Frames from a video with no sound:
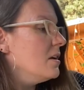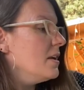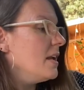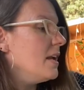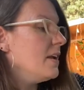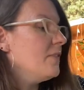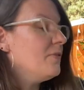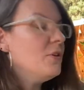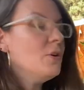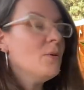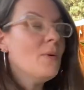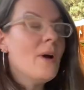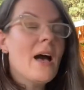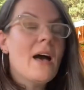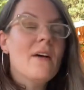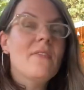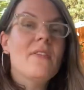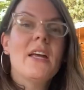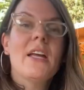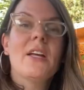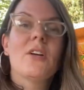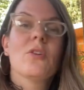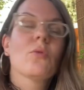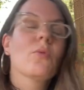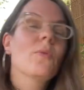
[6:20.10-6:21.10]
If you have
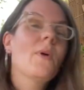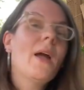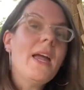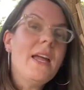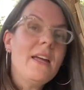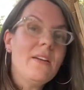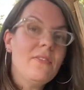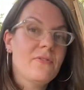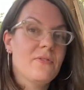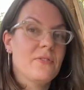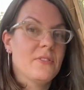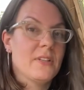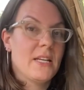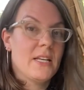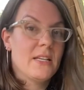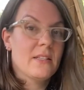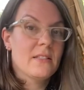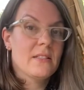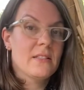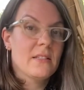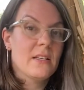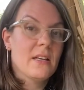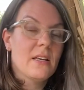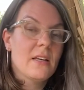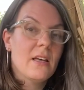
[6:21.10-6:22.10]
a gray
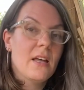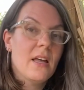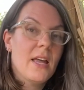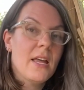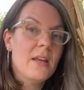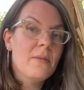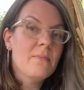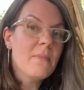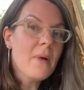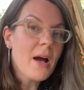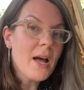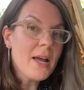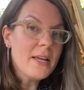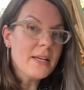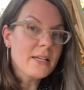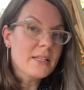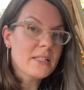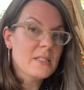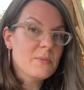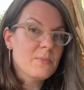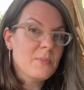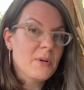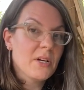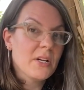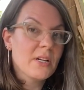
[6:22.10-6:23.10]
fleece, in my
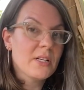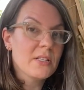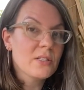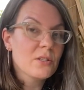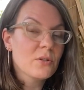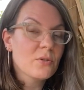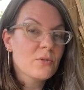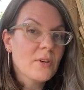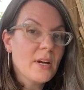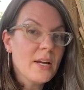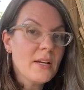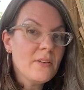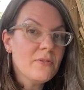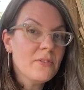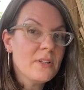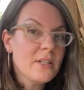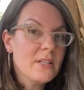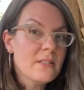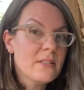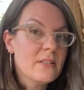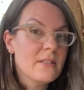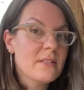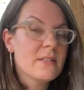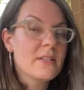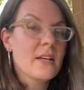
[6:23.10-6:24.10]
experience, gray
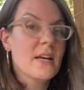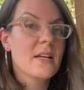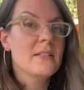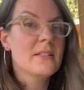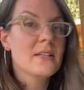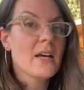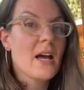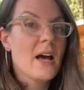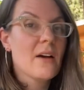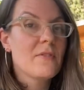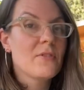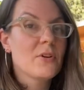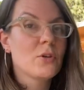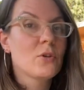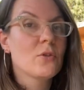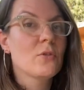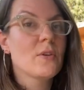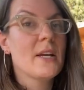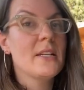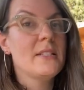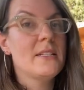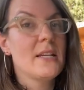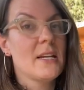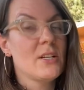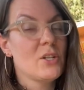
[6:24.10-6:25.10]
fleeces tend to have a
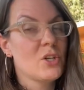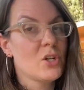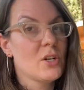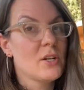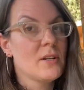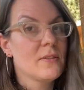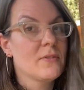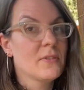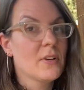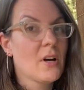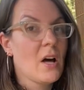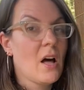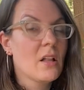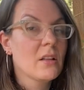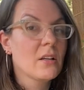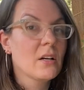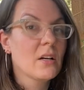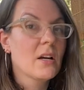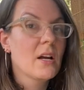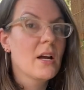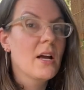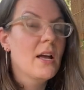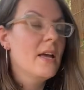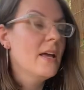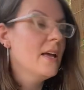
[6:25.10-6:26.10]
gradation of
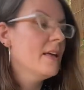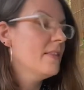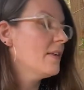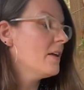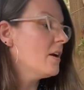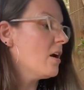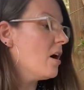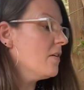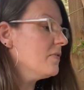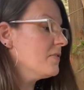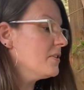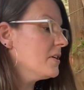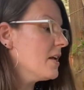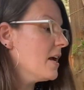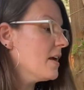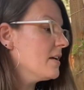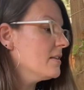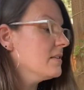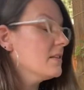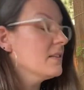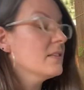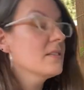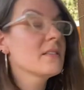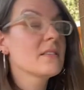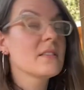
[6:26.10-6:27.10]
color that often
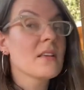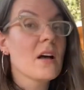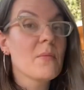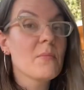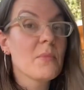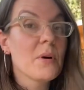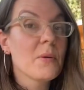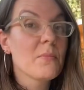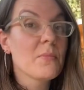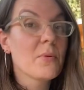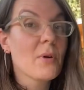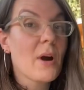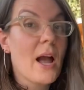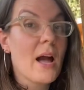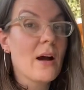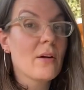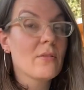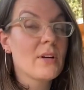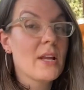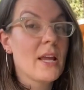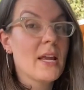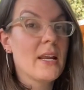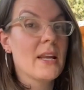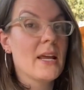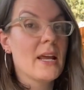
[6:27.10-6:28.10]
has some
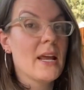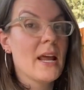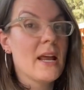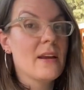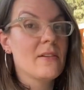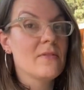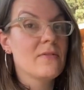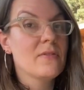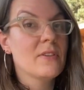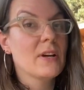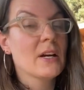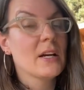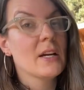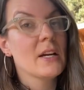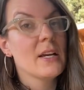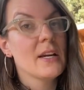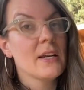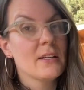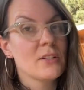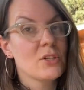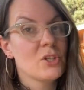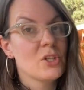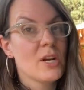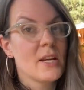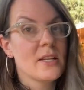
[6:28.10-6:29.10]
brown in it and
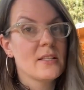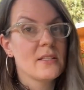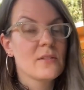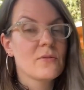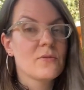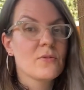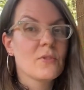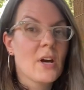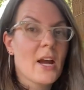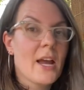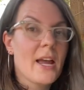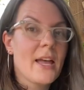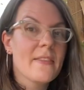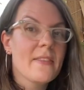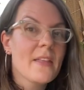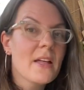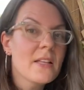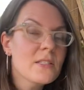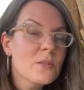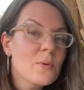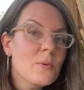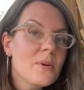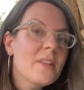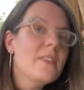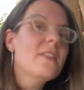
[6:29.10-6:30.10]
varying shades of gray. And
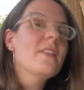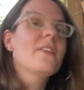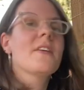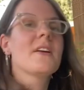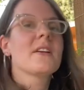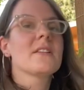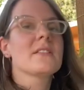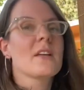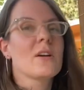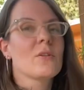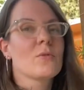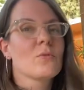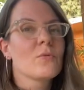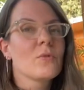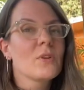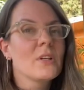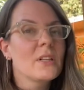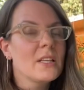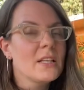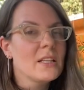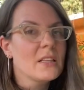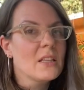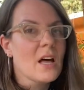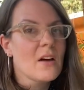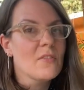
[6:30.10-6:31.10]
that's one of the things I
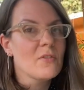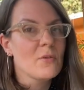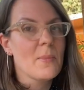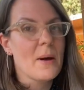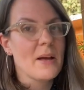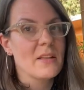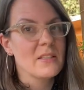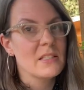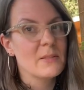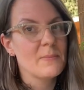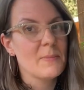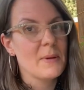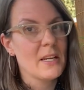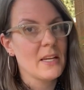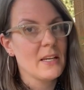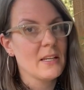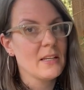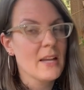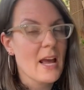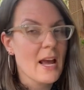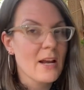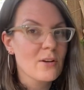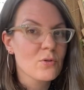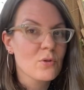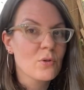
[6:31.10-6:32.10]
really love about spinning
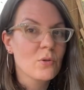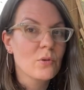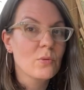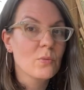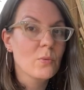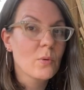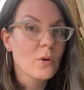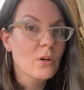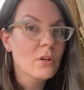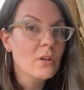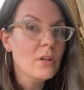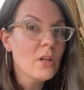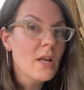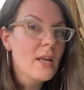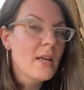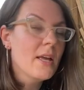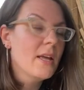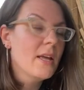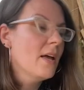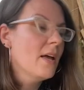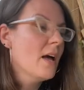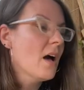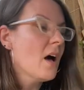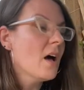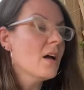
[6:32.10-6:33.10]
natural wool,
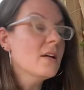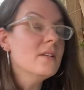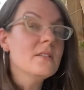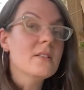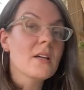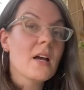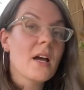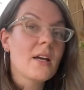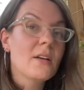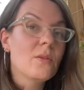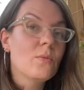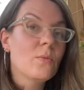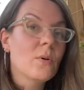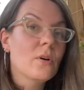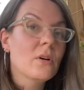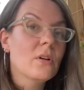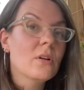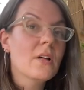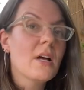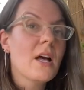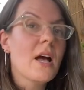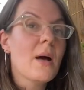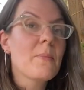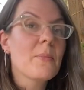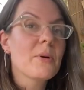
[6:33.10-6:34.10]
undyed
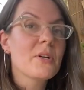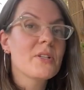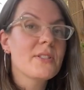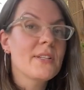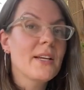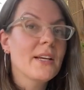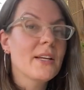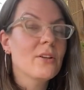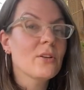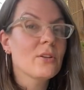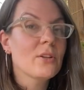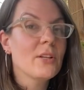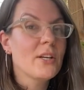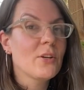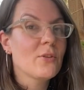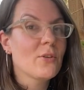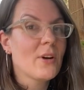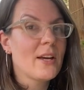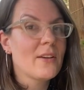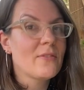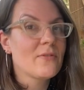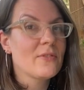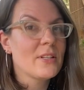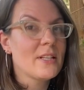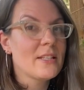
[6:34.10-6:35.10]
wool, particularly
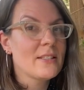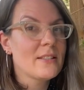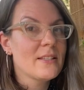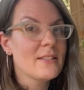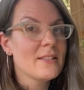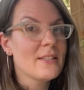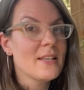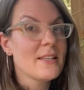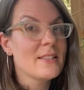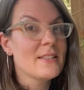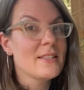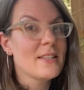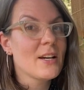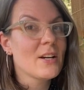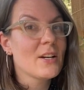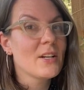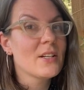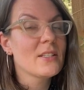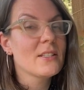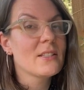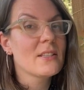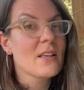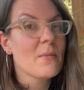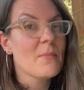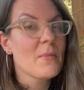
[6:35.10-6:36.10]
gray fleeces, is there
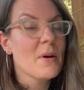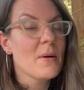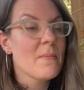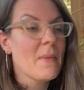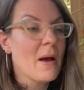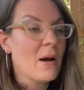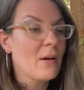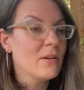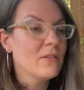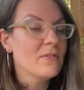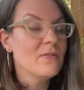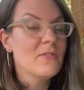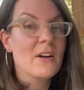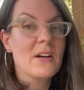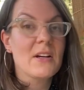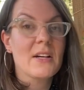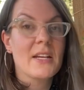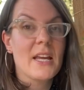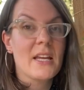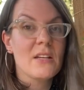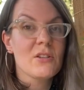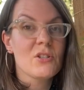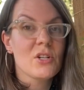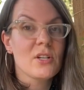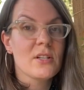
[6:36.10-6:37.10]
is some amount of
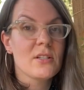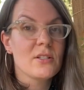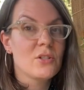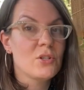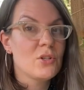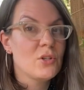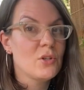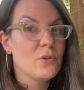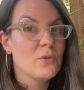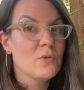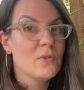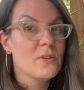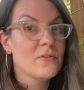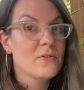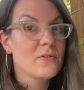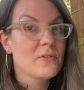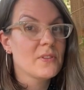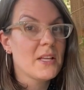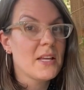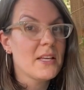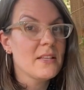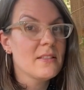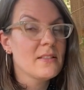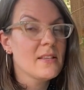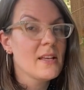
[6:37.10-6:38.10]
variegation to the
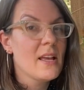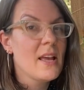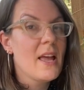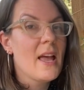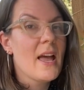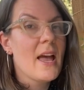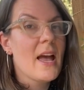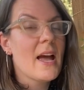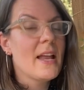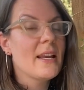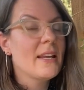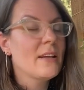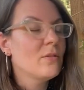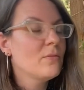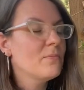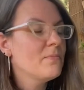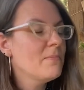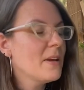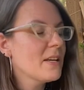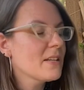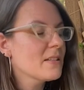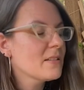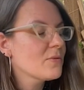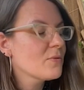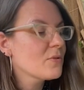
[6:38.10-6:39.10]
fleece, and it
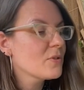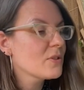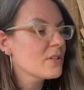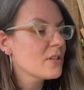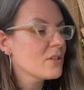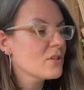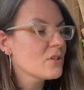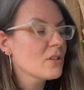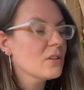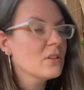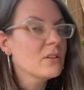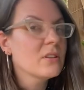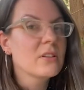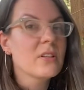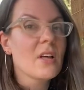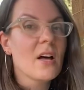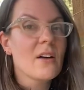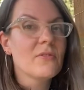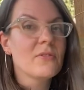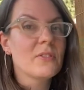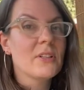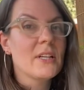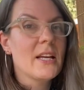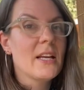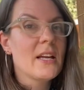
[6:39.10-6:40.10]
makes for such a
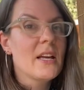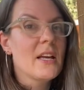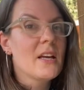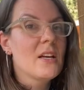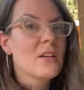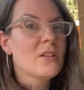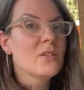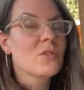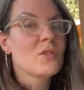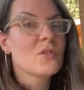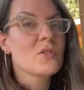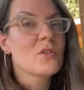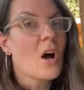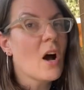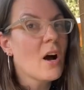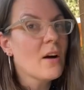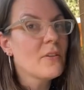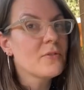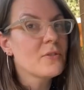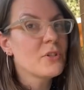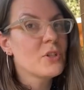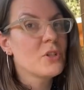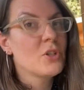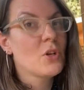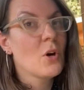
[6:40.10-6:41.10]
lovely,
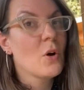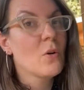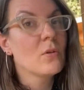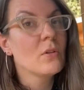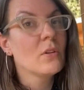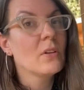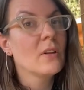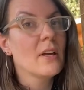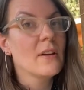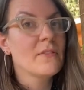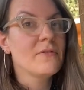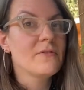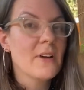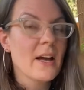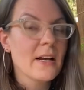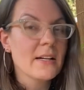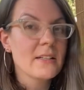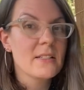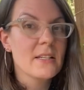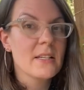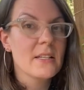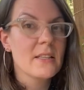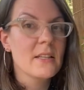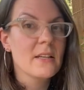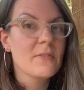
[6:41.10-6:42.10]
soft tonal
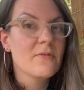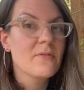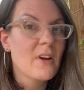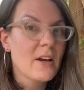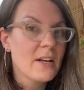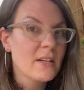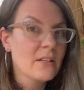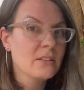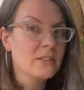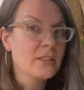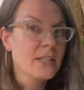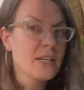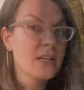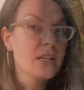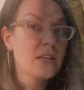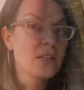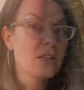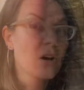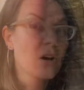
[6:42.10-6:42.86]
effect in the final knitted